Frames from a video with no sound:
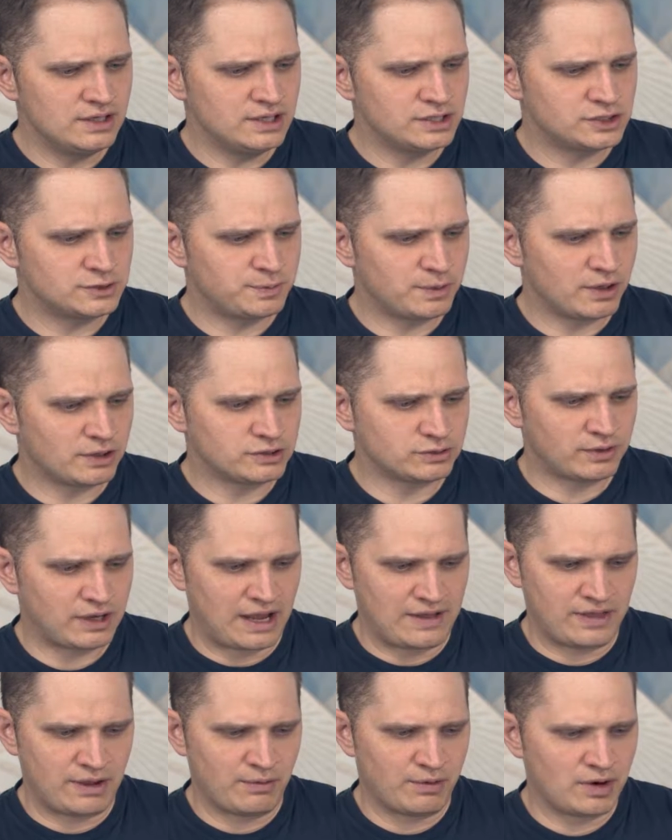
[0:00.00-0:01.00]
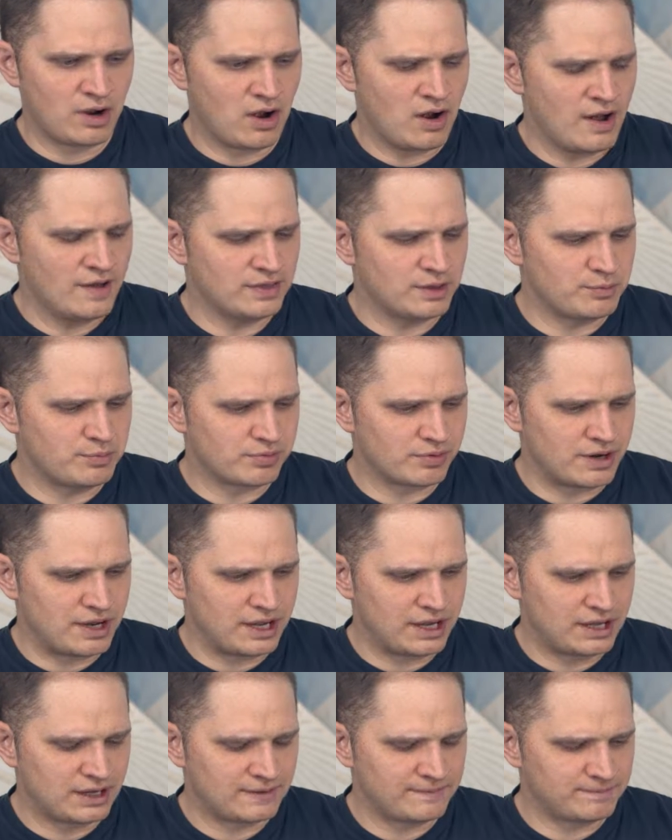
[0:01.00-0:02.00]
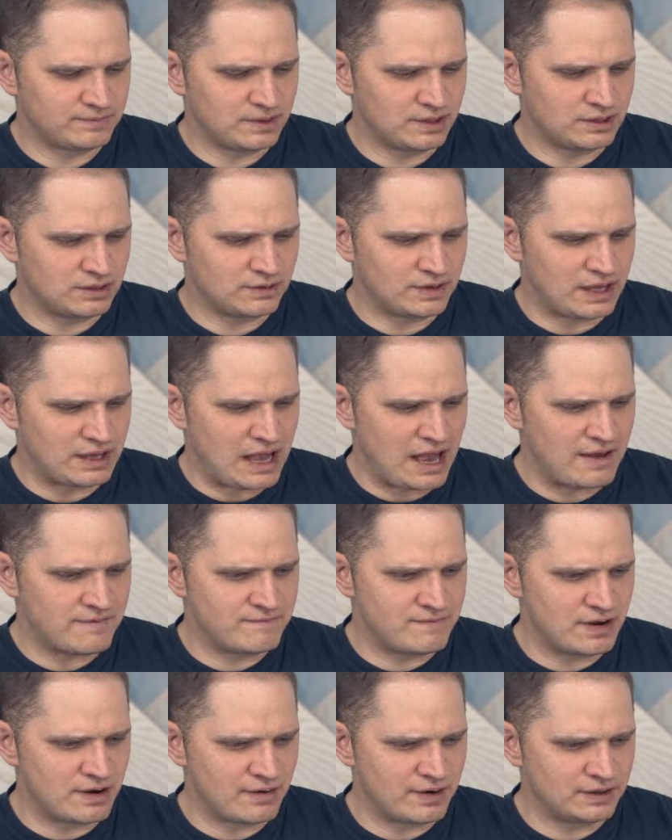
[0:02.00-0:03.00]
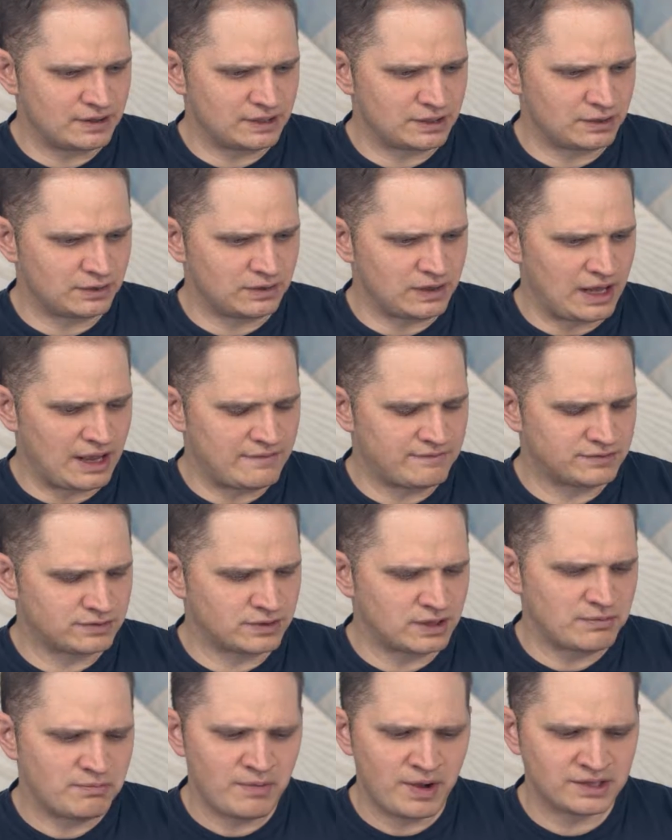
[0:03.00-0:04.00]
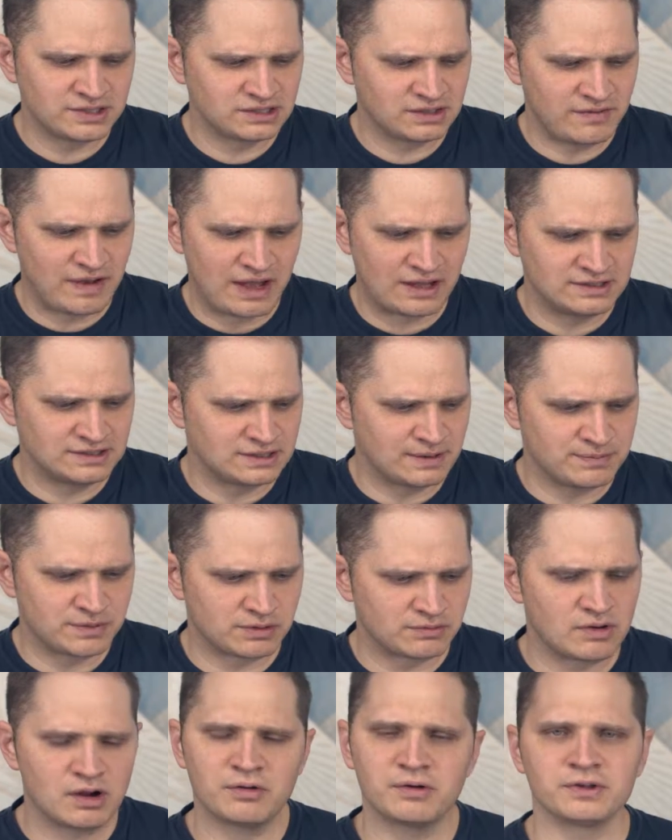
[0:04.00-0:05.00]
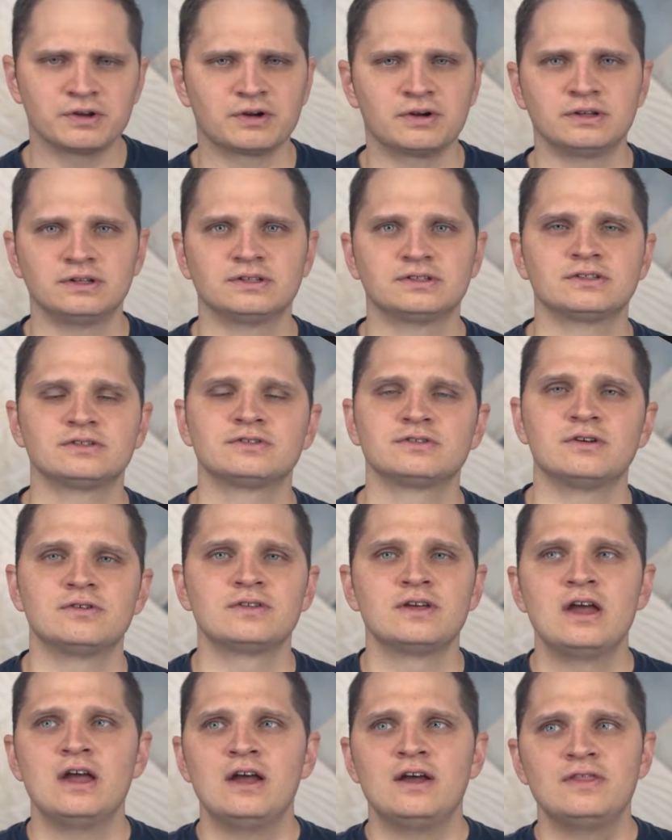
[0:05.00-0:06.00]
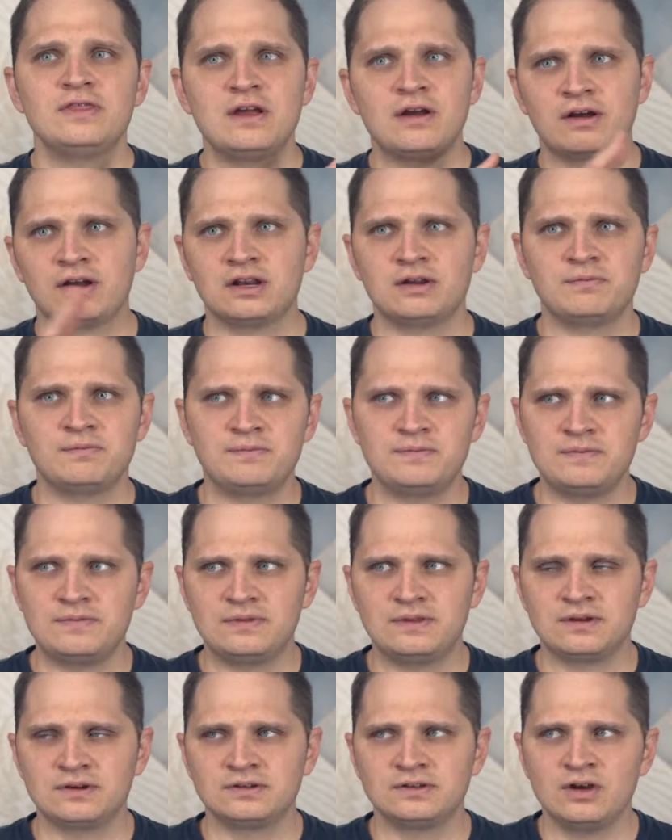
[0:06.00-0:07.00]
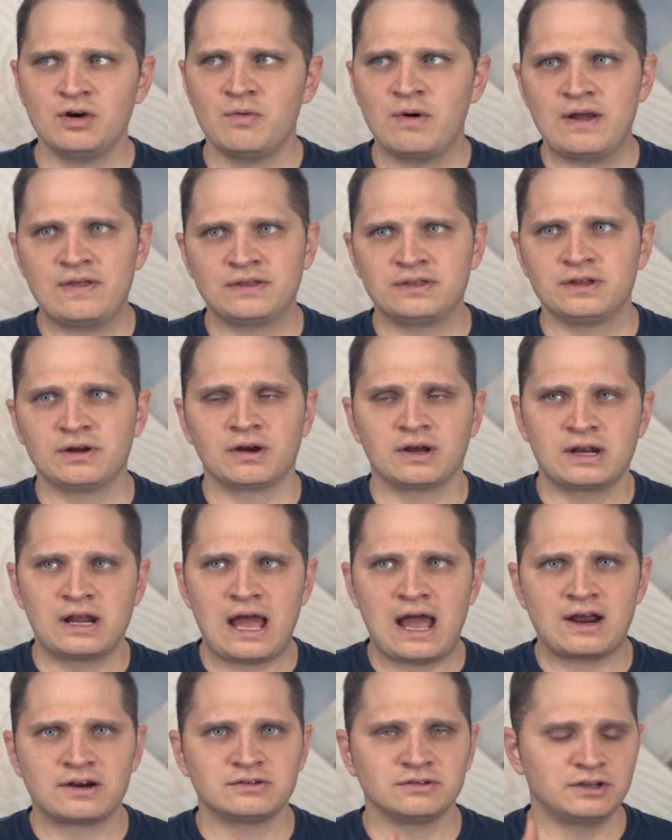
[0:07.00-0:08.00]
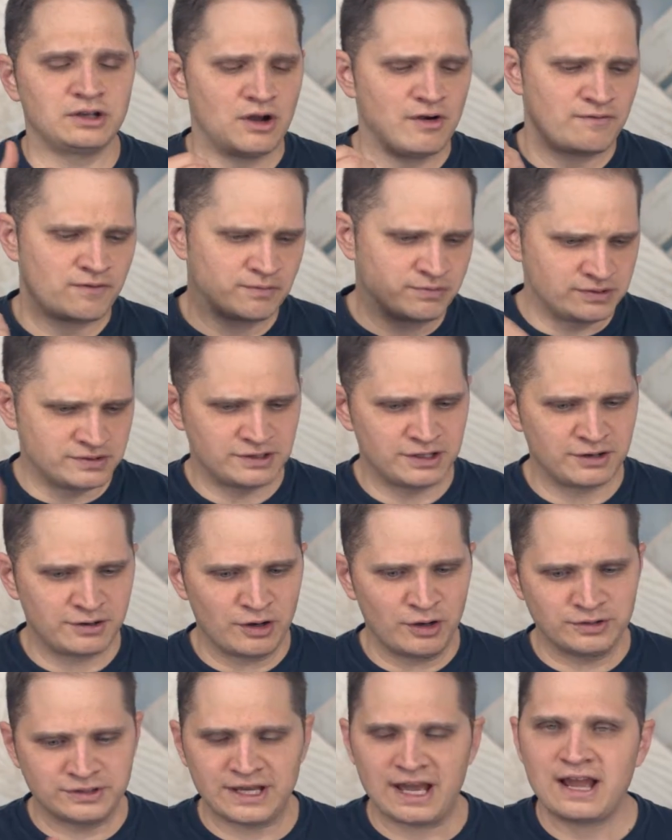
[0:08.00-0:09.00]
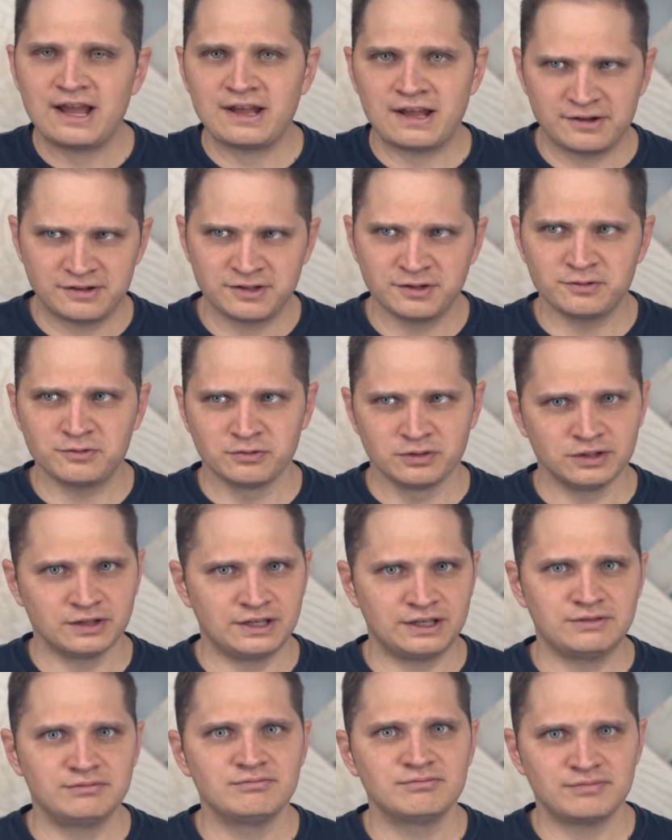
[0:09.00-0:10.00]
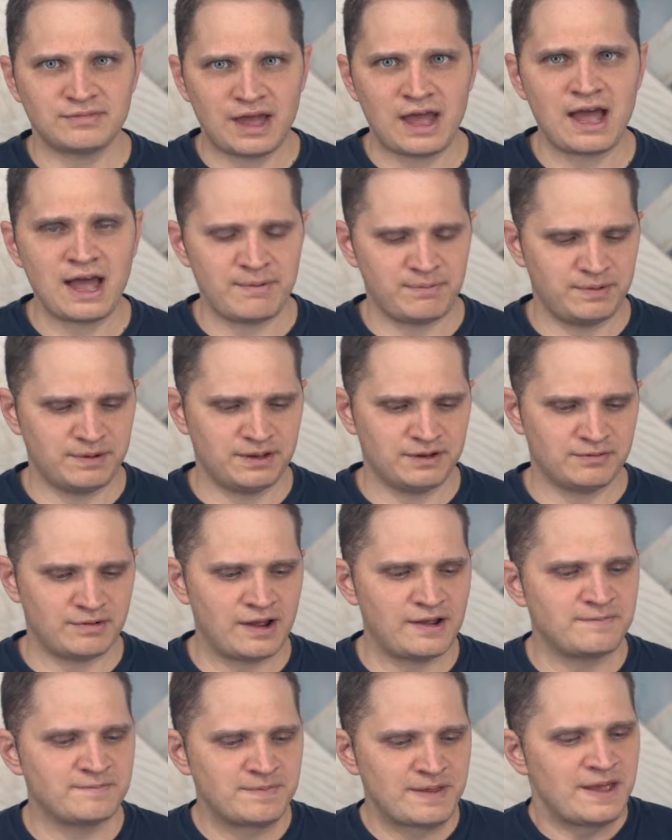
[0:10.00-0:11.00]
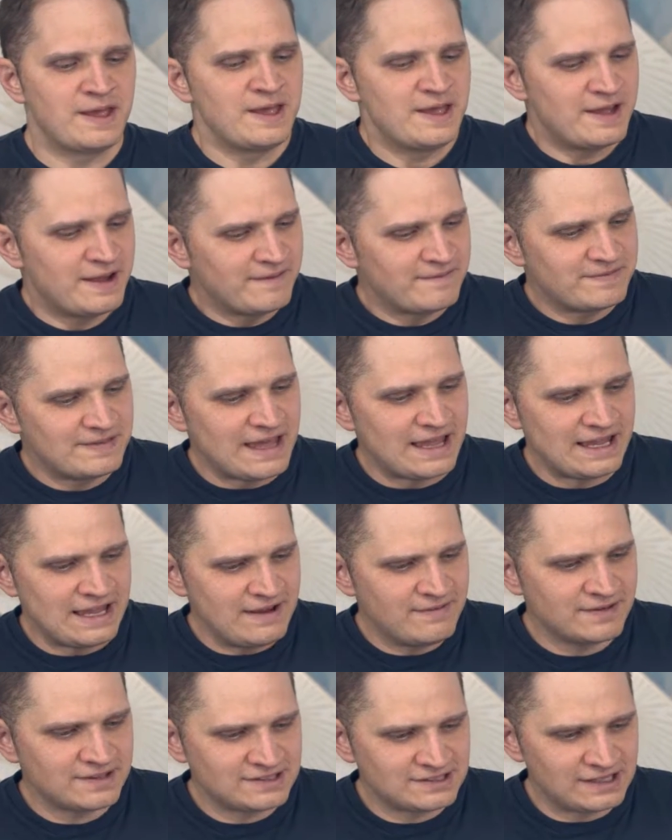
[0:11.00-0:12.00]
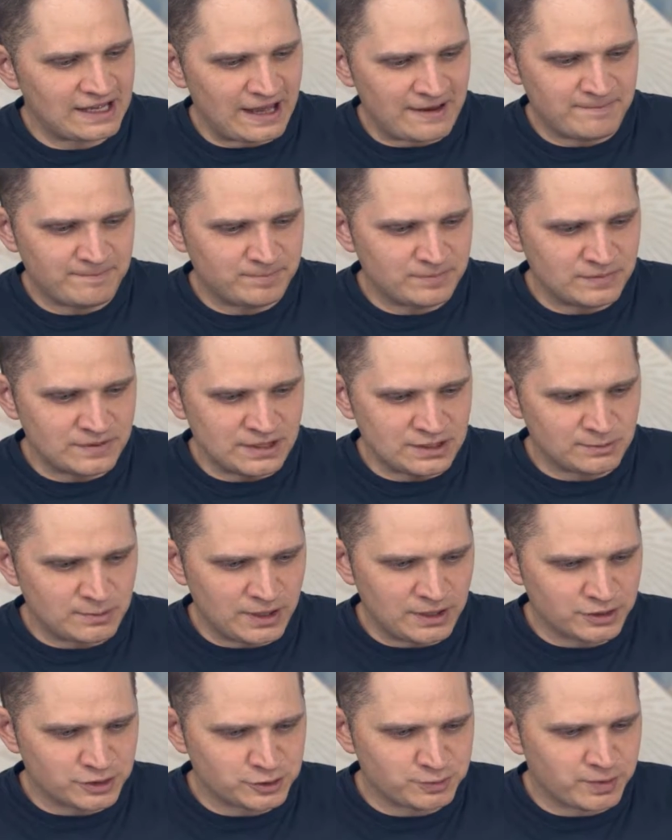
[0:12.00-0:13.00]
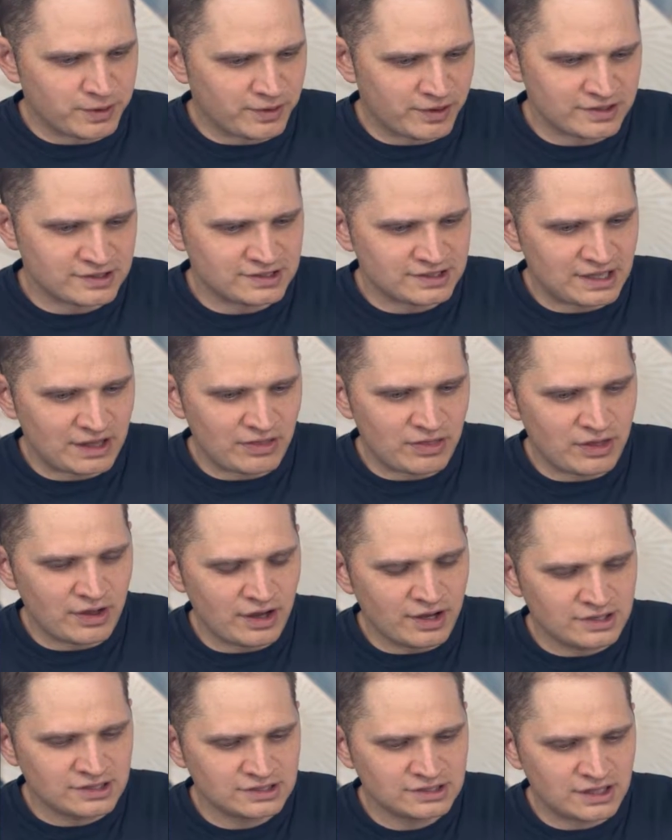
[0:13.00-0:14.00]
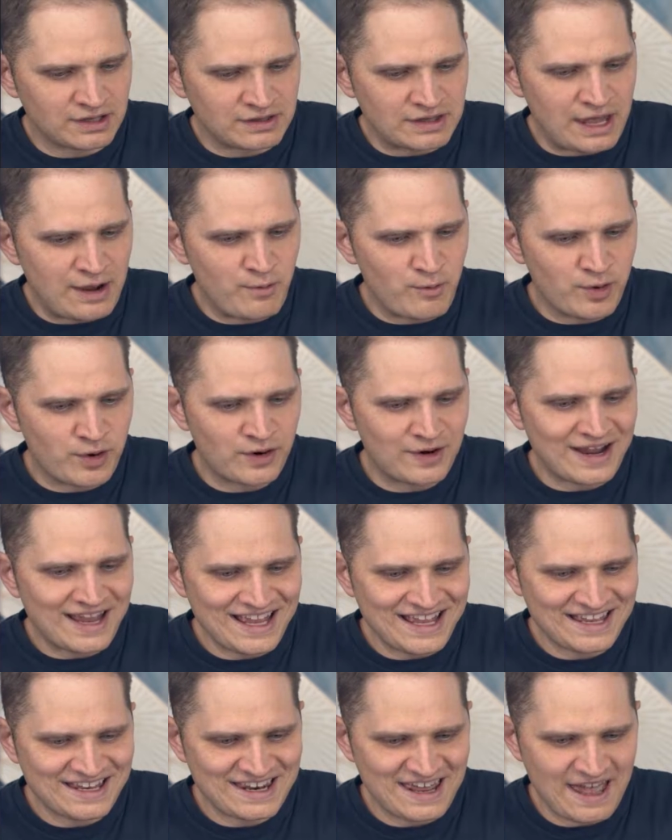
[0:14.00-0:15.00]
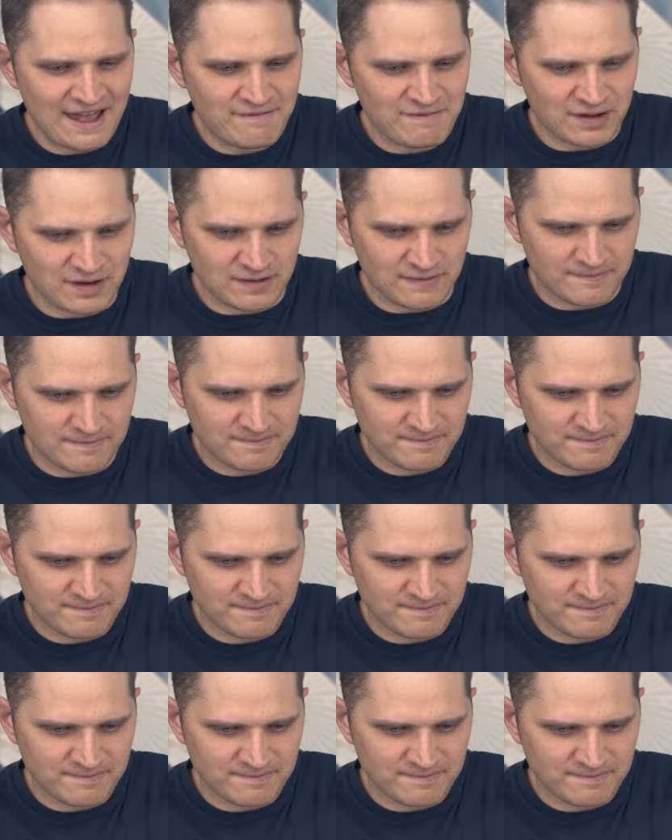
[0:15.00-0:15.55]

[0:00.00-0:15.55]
spirits, okay, they were on the brink, they had very little life, so they must have had something wrong with their goodness and truth. There's no way that they're going to actually go from zero to really happy, right? They even said, these being the spirits, that thus they were in heaven.